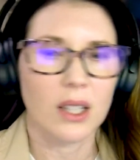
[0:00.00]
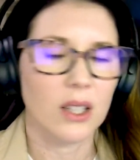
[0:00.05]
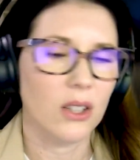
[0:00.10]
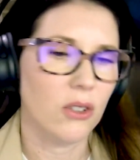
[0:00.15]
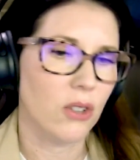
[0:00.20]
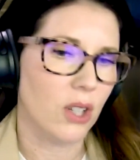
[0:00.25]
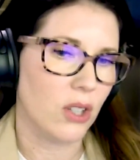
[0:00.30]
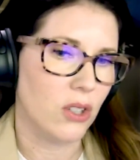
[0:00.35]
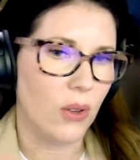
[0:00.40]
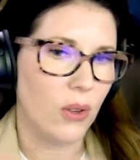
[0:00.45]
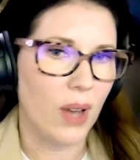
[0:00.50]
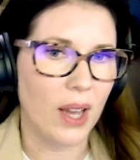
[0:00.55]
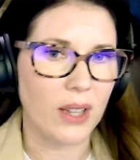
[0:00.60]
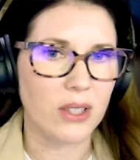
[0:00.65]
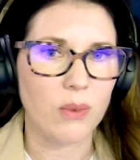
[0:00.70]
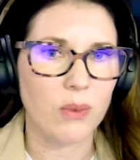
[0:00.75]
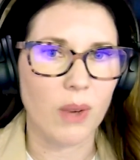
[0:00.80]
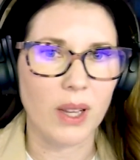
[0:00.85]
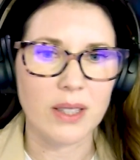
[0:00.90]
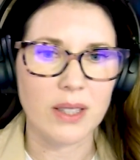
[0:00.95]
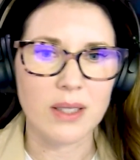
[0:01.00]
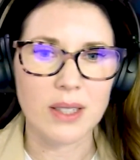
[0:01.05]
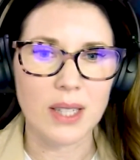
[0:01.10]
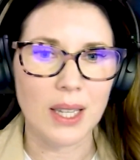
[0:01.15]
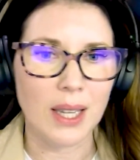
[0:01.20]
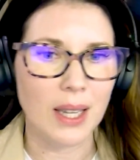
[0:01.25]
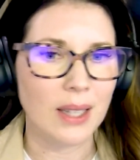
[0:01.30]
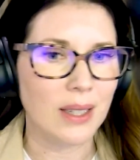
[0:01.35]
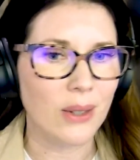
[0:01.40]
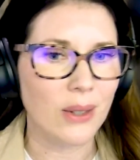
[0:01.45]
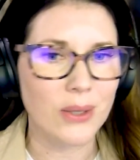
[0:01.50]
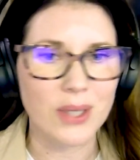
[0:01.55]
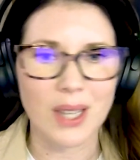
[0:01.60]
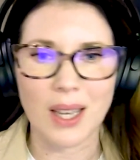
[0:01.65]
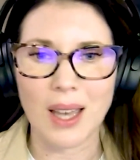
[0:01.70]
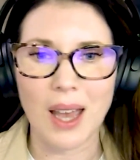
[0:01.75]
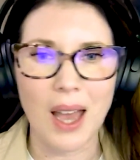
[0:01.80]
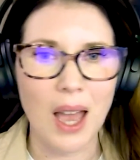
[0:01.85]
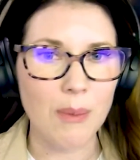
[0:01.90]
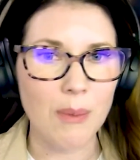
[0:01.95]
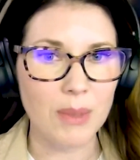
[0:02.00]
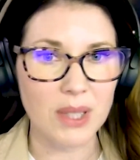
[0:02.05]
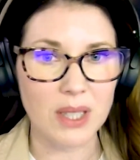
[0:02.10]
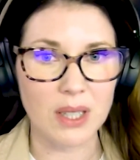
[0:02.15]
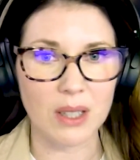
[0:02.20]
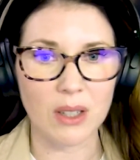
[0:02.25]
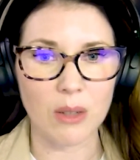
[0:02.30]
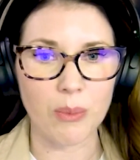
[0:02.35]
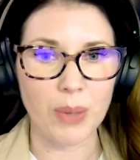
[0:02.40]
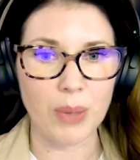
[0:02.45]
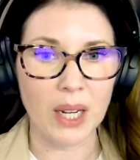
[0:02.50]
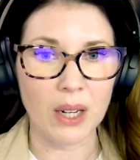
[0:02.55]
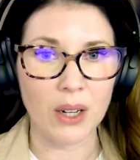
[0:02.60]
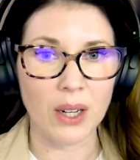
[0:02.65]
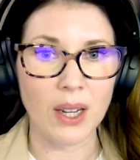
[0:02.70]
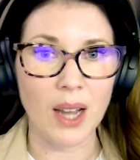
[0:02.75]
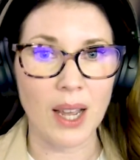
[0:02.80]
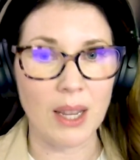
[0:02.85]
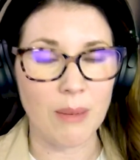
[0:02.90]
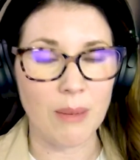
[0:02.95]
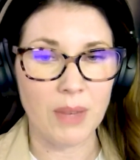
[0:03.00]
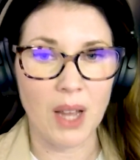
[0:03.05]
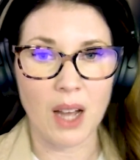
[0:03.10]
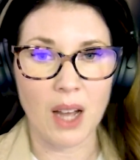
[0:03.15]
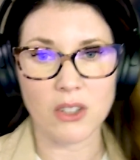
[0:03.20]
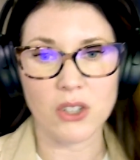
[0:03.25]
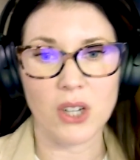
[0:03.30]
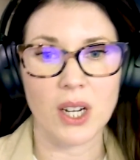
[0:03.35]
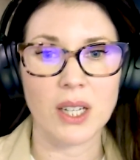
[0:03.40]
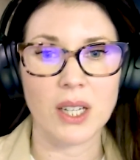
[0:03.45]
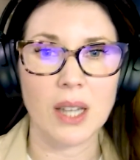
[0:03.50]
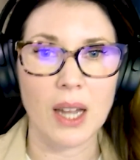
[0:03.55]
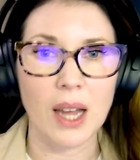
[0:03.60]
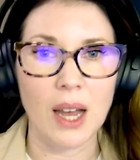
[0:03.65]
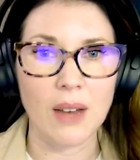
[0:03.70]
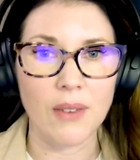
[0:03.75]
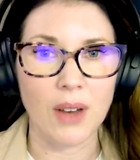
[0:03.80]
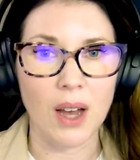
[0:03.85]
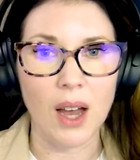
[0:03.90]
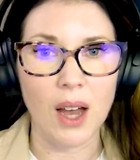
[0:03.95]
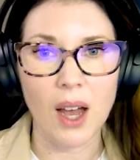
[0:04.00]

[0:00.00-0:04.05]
You can do X, Y, and Z. And I was like, I'm a single parent. I am not trying to have a